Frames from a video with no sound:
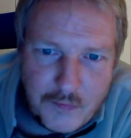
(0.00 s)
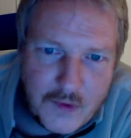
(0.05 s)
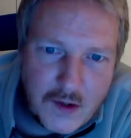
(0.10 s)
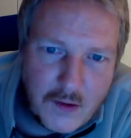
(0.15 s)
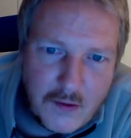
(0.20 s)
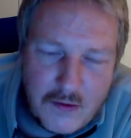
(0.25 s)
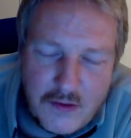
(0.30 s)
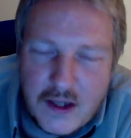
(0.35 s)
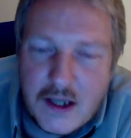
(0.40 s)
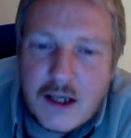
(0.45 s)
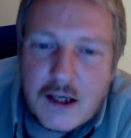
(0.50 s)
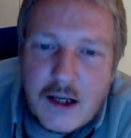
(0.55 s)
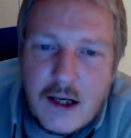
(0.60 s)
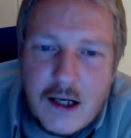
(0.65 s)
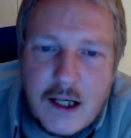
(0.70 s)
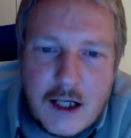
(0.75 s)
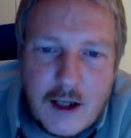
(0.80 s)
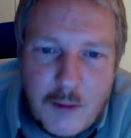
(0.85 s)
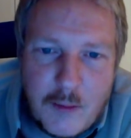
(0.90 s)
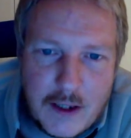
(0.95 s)
Think a
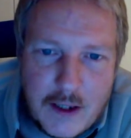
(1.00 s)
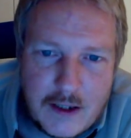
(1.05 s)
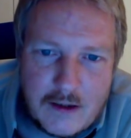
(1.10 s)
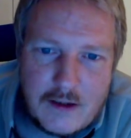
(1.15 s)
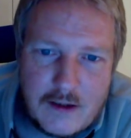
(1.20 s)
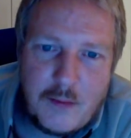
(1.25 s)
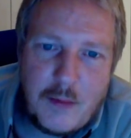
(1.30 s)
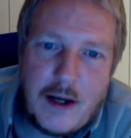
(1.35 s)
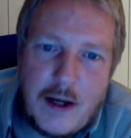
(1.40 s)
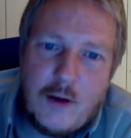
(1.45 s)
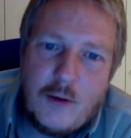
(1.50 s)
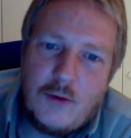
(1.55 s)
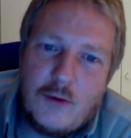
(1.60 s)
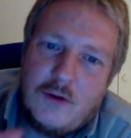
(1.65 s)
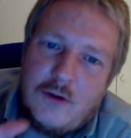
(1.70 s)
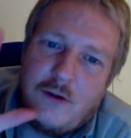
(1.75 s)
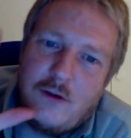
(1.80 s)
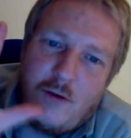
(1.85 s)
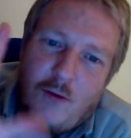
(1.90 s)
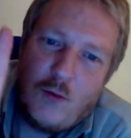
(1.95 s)
little bit
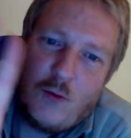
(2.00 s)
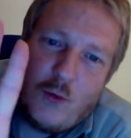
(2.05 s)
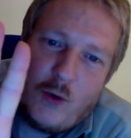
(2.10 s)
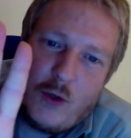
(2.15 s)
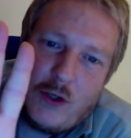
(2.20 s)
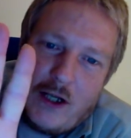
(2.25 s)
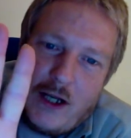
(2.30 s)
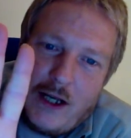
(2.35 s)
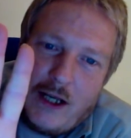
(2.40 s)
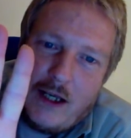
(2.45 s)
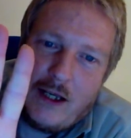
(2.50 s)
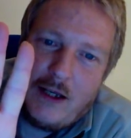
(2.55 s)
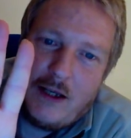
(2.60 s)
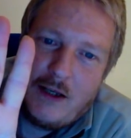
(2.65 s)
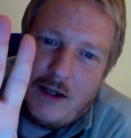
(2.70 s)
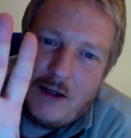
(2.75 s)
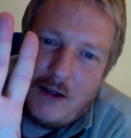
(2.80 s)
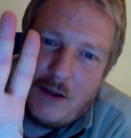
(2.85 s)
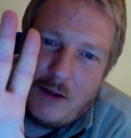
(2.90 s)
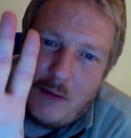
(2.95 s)
about what I
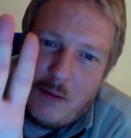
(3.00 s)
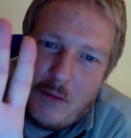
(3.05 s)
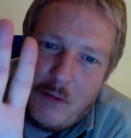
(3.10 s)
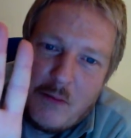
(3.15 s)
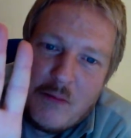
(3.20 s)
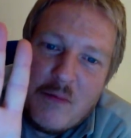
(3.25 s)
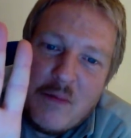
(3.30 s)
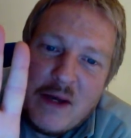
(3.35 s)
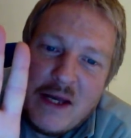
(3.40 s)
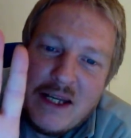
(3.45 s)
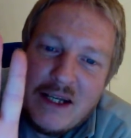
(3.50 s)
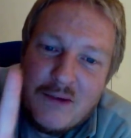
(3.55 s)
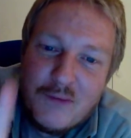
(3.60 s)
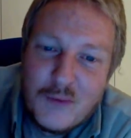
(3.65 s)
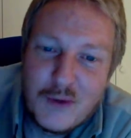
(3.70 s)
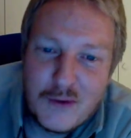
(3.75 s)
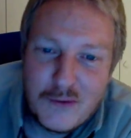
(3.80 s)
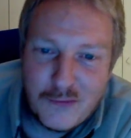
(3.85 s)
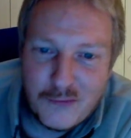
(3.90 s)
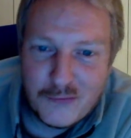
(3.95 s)
mean
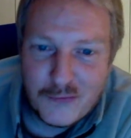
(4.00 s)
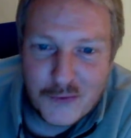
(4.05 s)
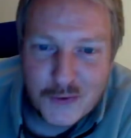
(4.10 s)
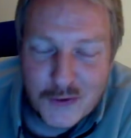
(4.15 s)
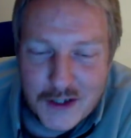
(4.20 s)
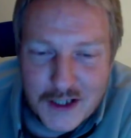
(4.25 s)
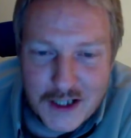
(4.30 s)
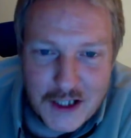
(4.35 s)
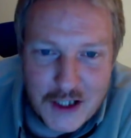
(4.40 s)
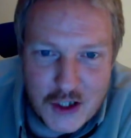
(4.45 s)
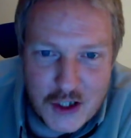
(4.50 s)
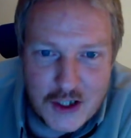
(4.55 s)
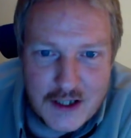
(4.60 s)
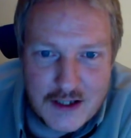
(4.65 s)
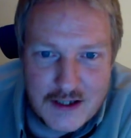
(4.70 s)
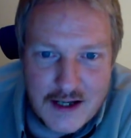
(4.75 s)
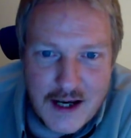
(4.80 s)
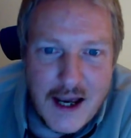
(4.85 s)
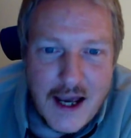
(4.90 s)
with 4 digits.